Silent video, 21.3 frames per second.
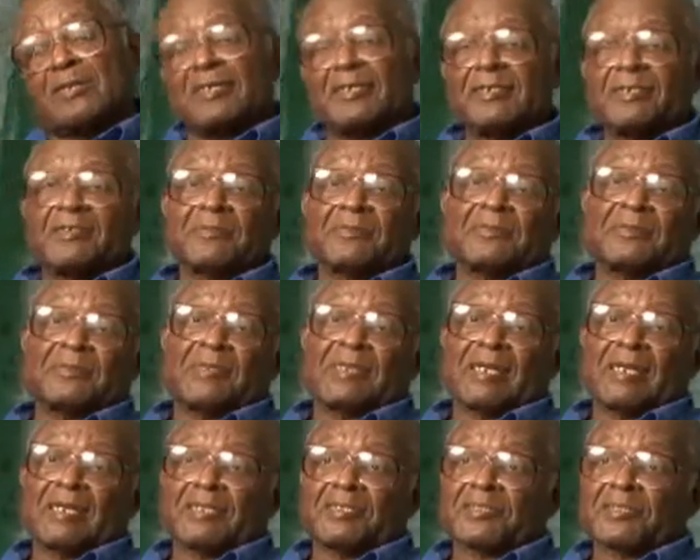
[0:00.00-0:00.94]
Kenneth
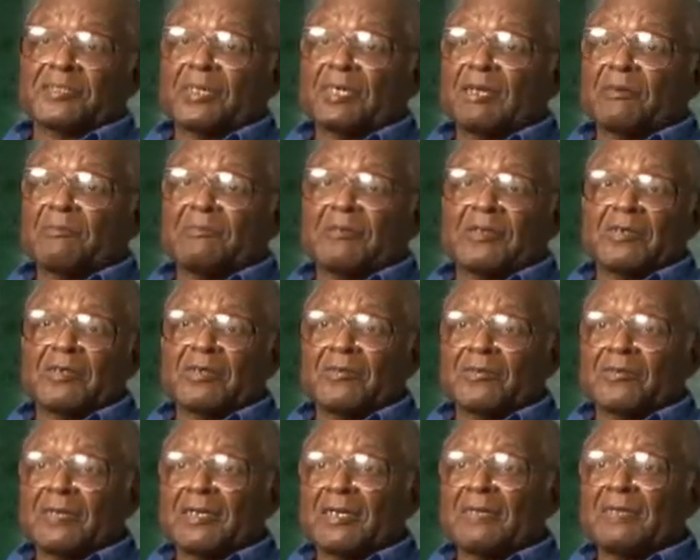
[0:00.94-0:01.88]
and I side, we'll
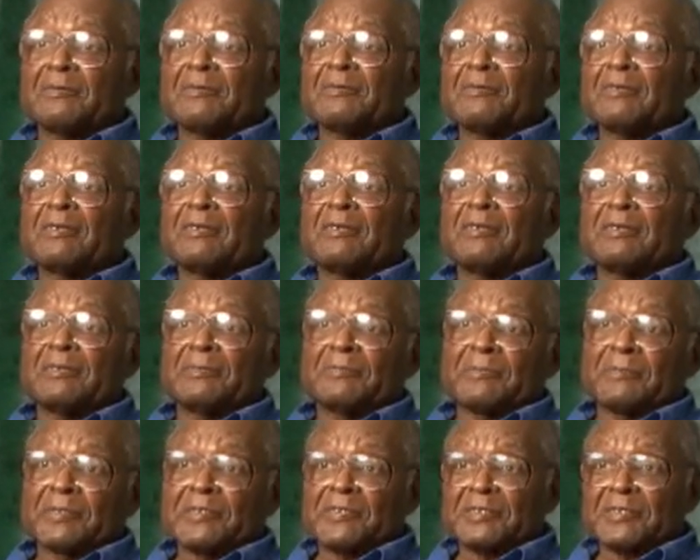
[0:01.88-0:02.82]
go down
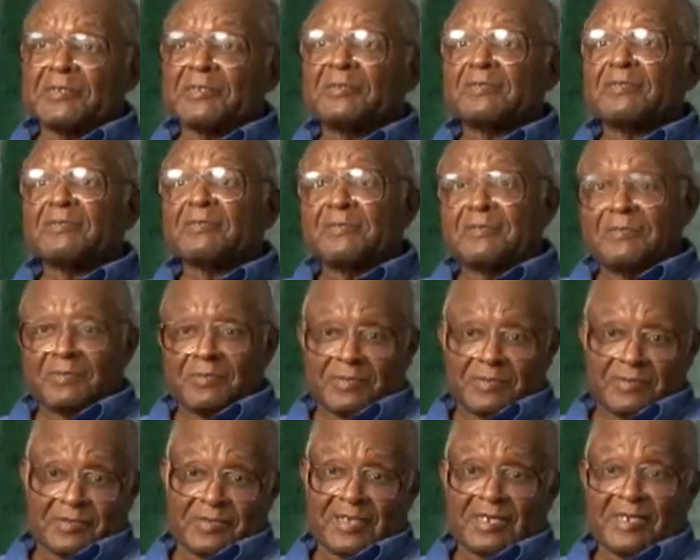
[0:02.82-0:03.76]
and visit
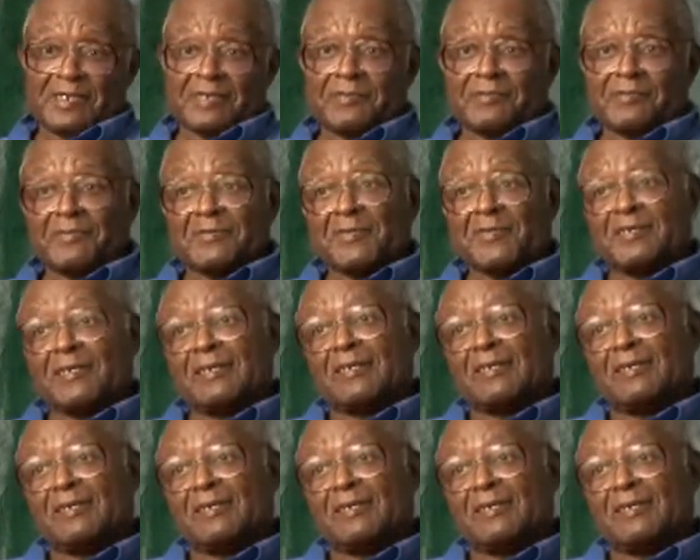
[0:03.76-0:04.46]
the area.